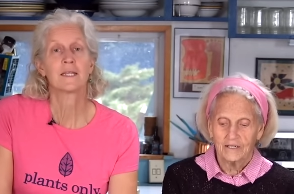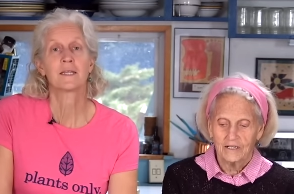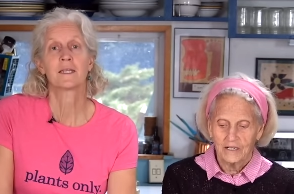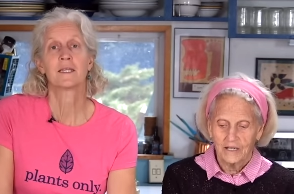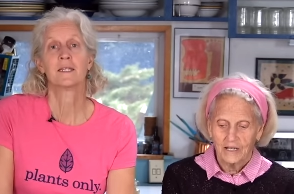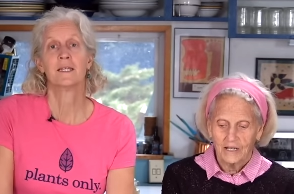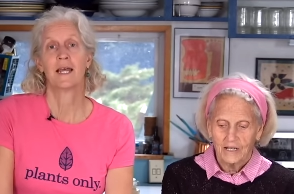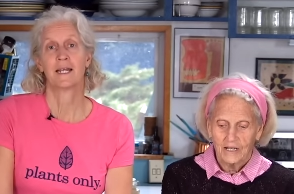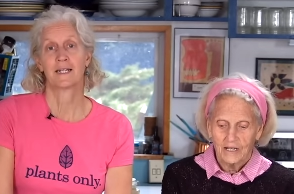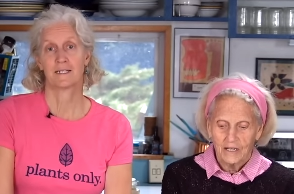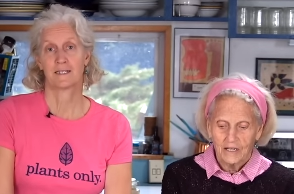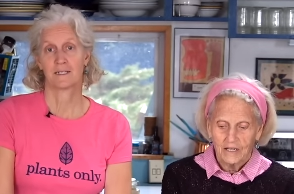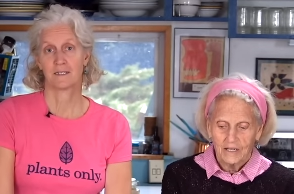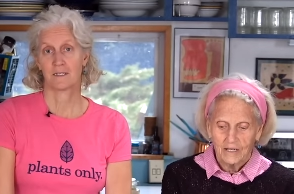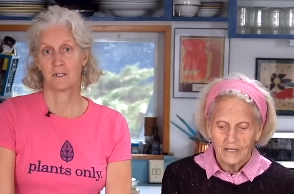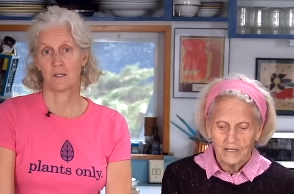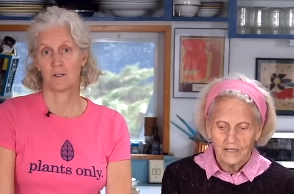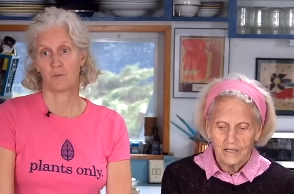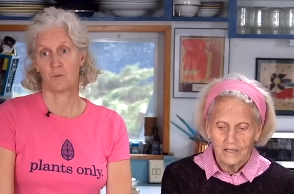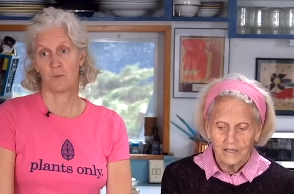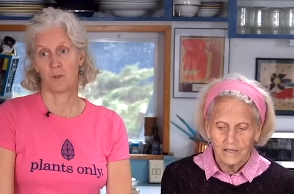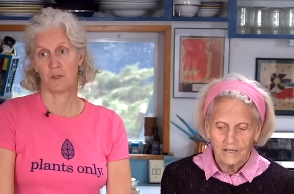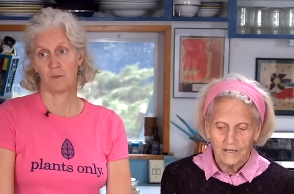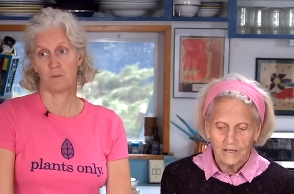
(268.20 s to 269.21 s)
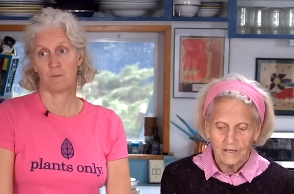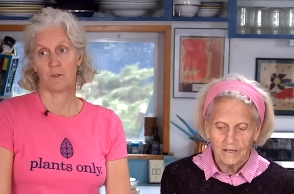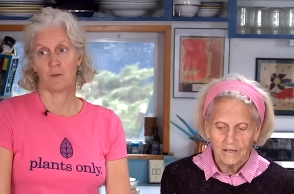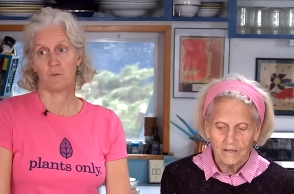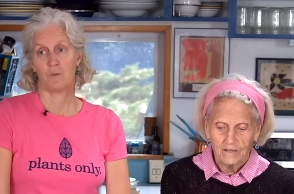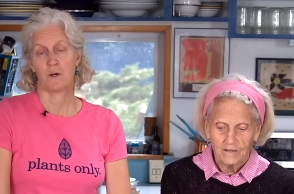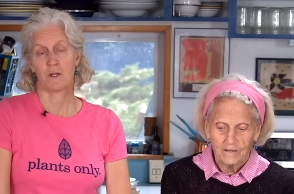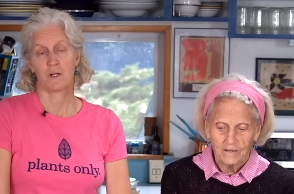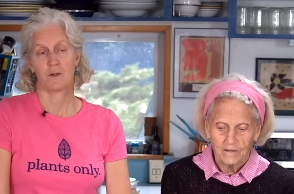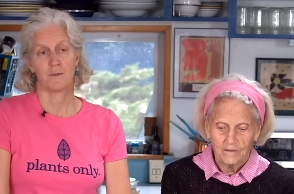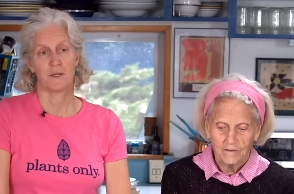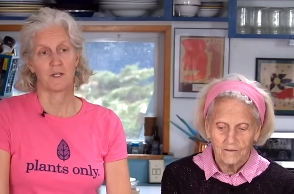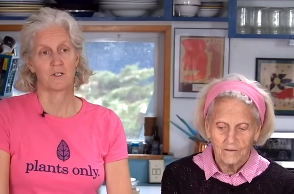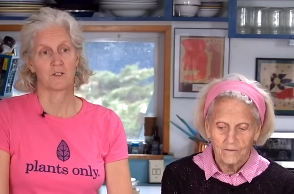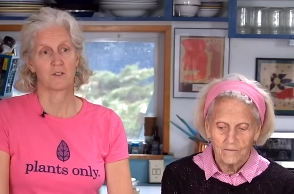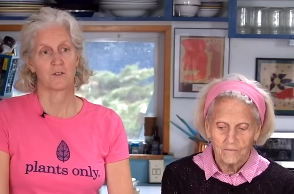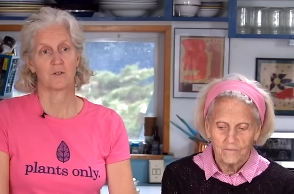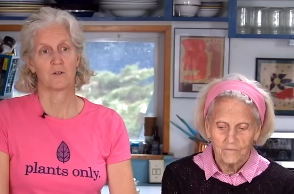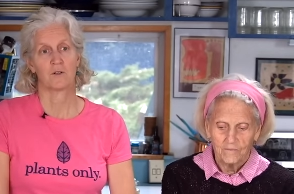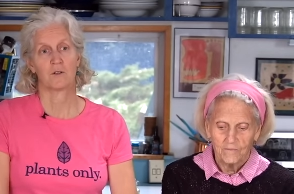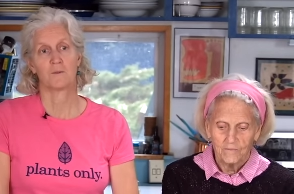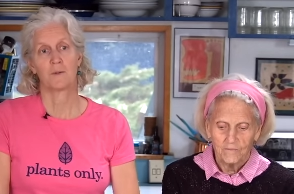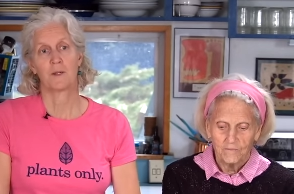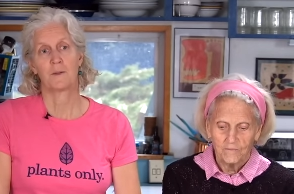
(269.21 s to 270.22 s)
Speaker 1: Next, we, we want to make
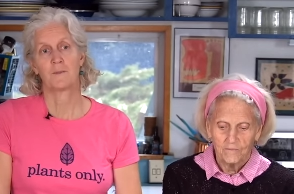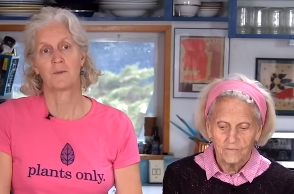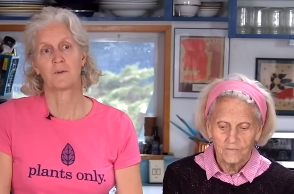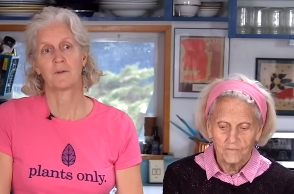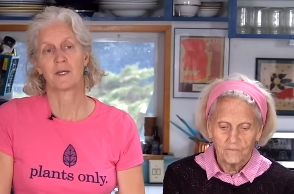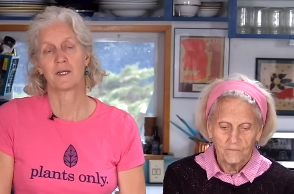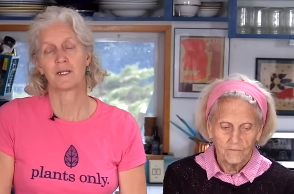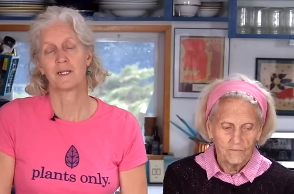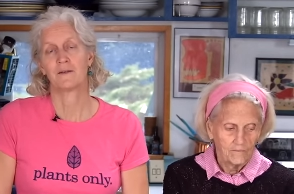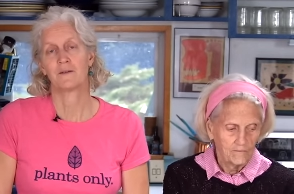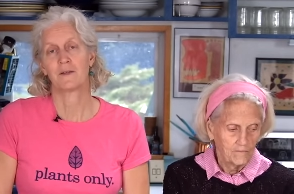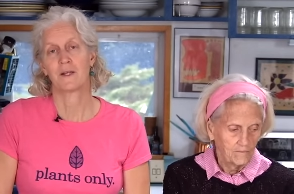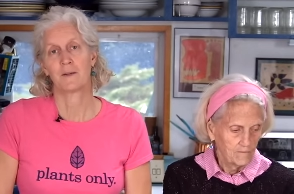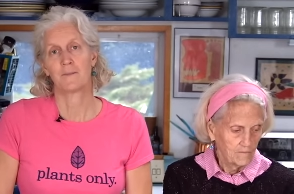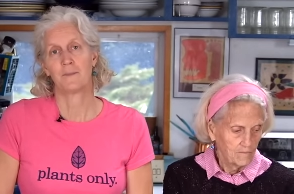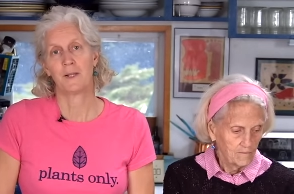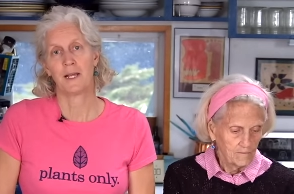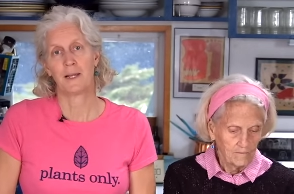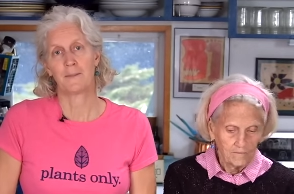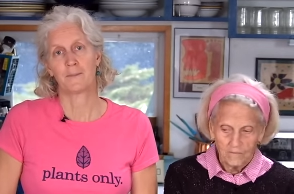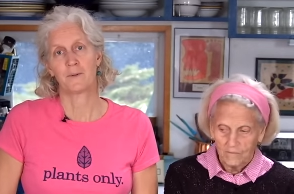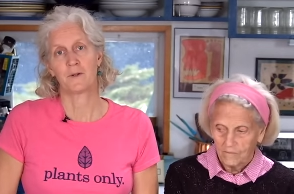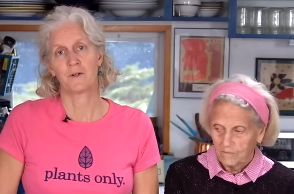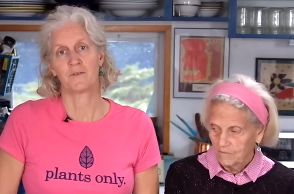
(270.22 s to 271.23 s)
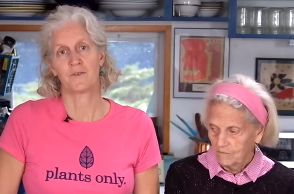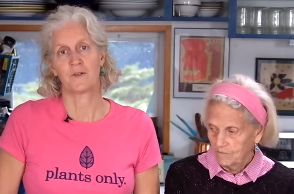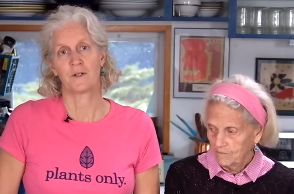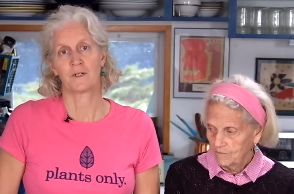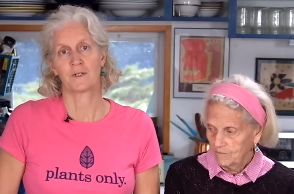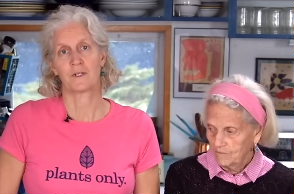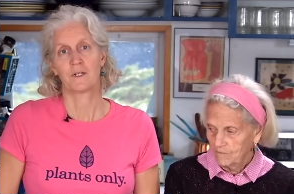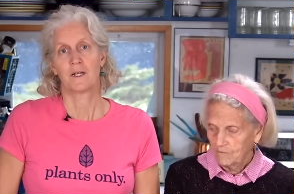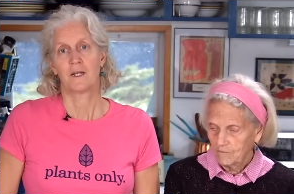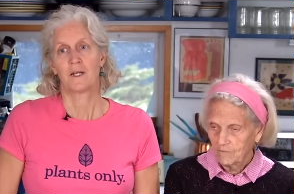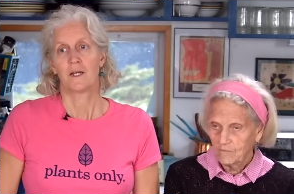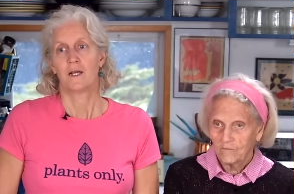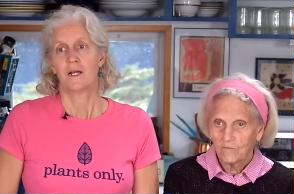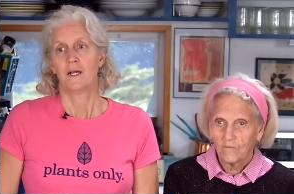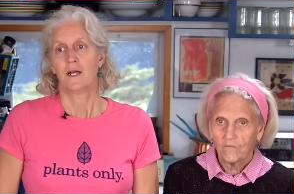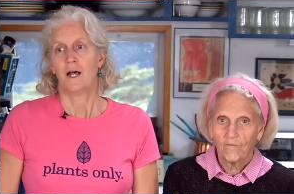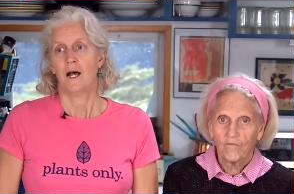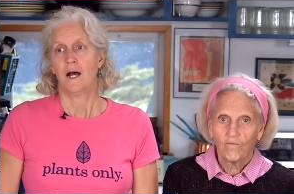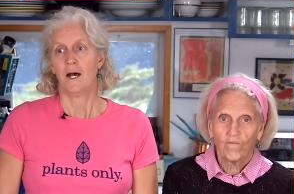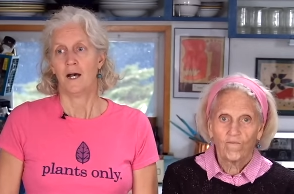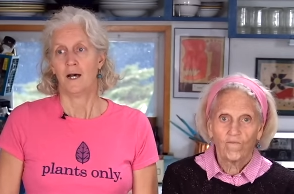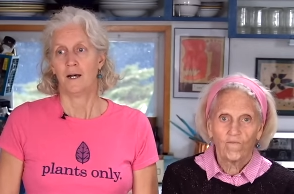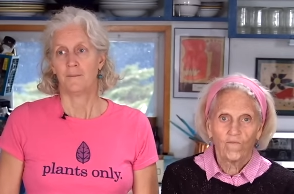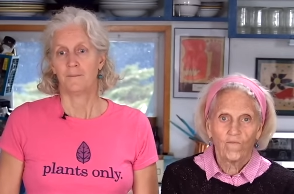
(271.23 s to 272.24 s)
sure people get in a plant perfect,
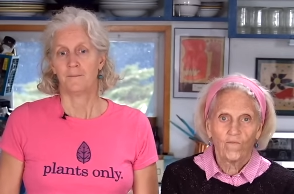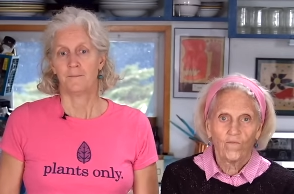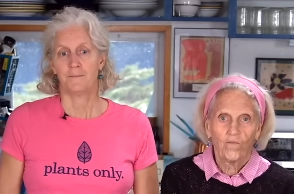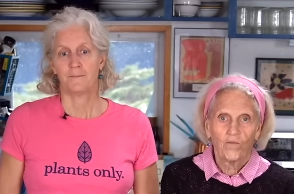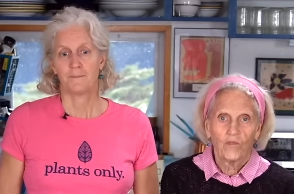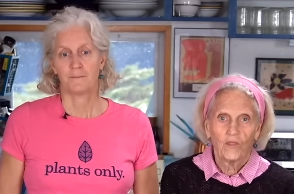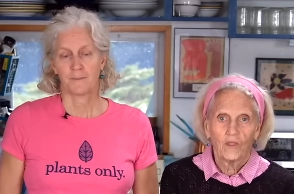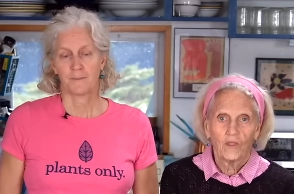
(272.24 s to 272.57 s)
um,